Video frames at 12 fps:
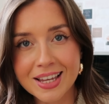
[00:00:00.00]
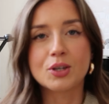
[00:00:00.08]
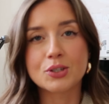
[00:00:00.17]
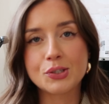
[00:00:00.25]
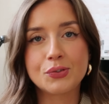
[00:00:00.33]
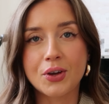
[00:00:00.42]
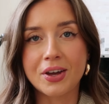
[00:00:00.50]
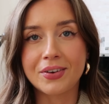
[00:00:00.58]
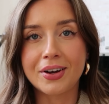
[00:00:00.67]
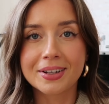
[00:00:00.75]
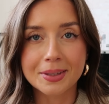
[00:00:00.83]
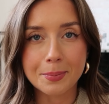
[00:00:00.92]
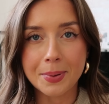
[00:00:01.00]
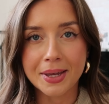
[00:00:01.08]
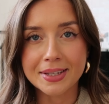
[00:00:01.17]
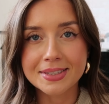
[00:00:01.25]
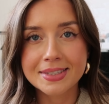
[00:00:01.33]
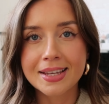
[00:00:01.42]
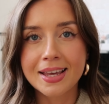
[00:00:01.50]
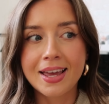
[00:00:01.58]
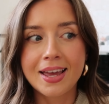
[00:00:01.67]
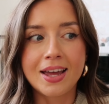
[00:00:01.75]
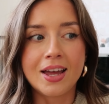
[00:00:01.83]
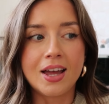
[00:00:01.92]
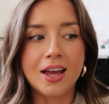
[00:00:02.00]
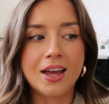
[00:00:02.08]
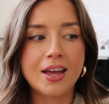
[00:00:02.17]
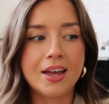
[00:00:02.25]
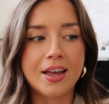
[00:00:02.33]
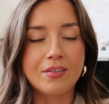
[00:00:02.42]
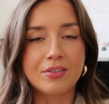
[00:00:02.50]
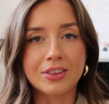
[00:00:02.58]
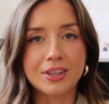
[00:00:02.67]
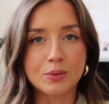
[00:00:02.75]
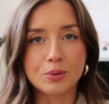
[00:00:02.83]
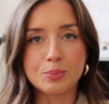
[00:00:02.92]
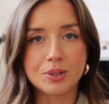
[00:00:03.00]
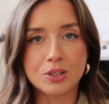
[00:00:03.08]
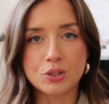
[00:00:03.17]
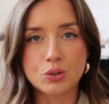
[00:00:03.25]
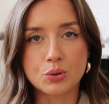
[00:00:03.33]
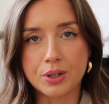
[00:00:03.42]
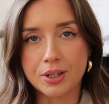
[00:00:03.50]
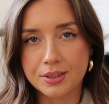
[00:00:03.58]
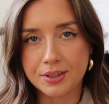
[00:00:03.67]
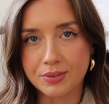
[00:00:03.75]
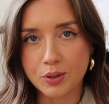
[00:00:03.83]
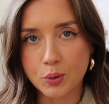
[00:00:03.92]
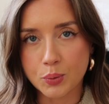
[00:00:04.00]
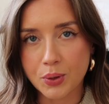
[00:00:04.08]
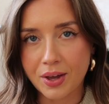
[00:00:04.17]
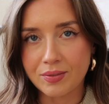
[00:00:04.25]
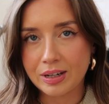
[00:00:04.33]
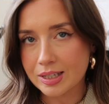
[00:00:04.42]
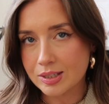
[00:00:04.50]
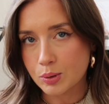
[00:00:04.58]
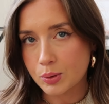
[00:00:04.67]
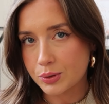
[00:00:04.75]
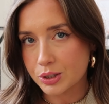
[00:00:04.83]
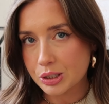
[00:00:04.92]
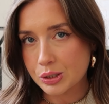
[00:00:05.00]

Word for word: Because if you have ugly pens, uh, everything will be destroyed even though you have a nice folder.